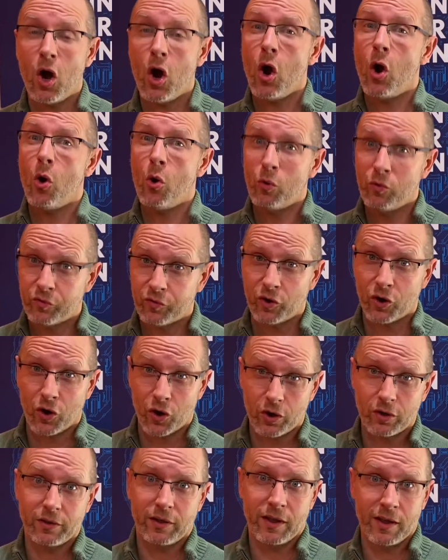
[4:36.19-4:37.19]

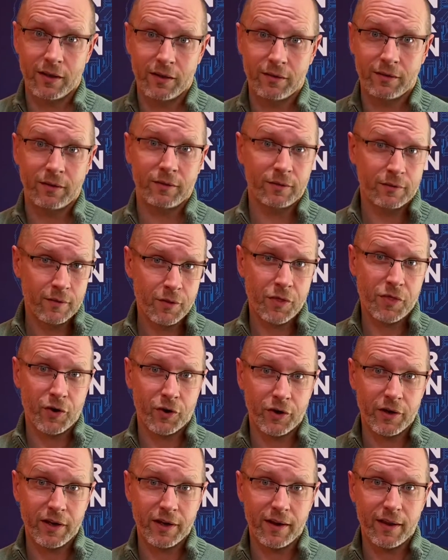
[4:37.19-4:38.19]
over in
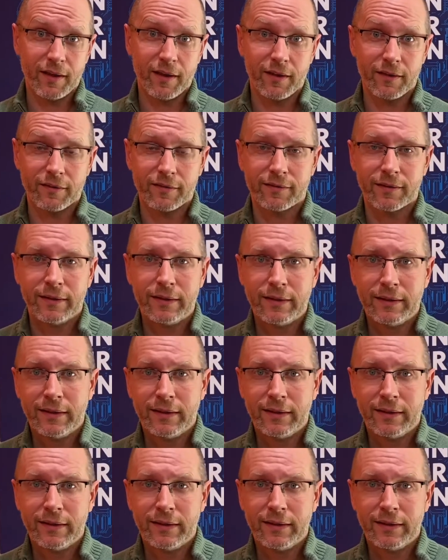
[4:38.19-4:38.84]
30 days.